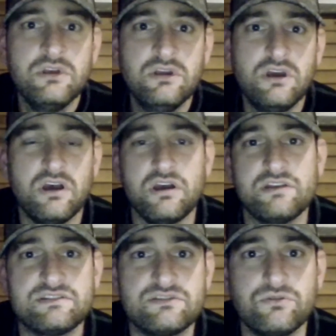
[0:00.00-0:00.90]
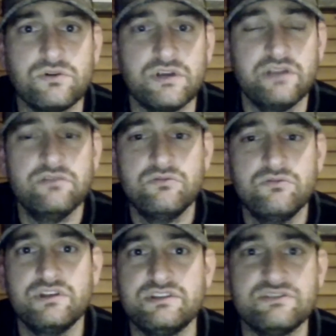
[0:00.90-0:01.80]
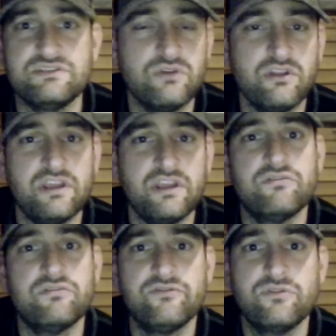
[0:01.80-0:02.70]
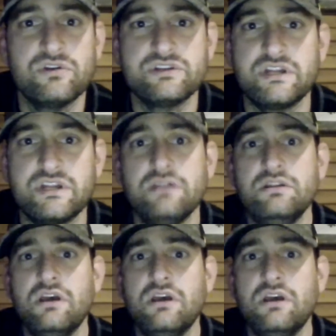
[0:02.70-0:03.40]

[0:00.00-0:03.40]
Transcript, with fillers: uh, story, which is really unfortunate.